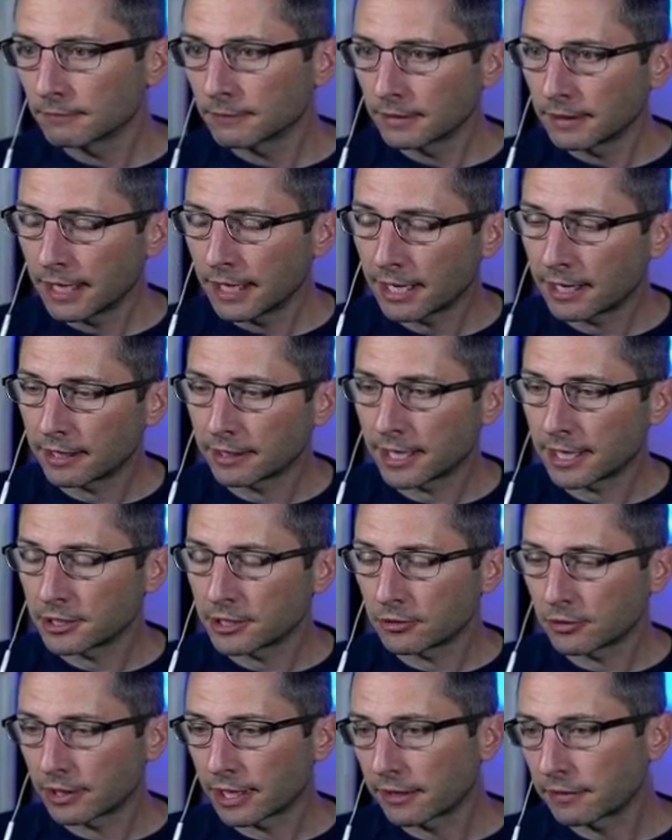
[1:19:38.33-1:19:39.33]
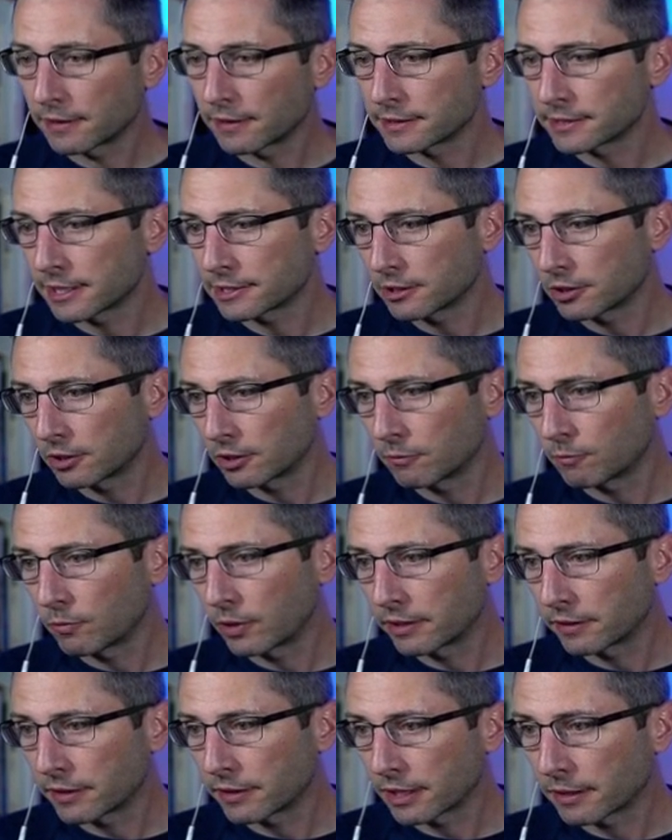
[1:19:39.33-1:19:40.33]
Yeah, guy doing guy thinks that's a good
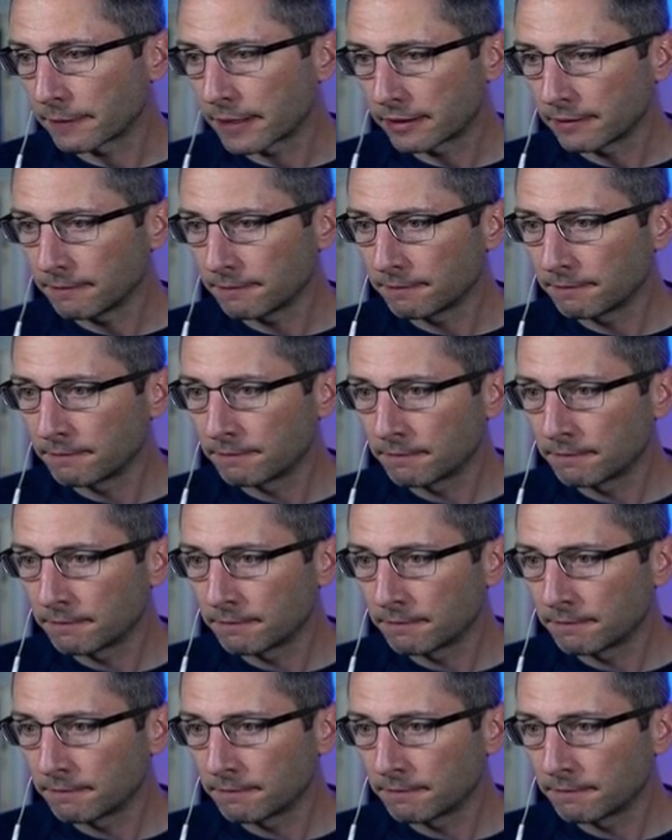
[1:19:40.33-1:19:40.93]
way to think about it.